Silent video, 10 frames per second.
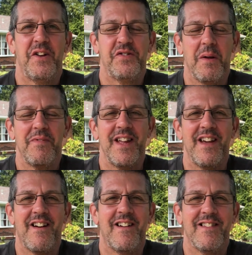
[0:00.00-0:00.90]
something
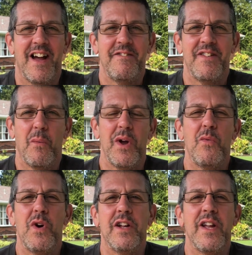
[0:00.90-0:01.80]
in our life that we
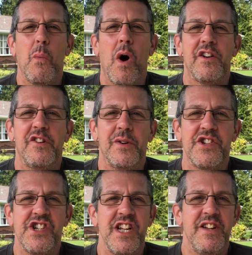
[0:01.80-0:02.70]
really want to
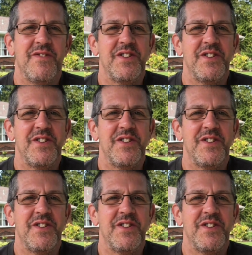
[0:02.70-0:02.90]
achieve.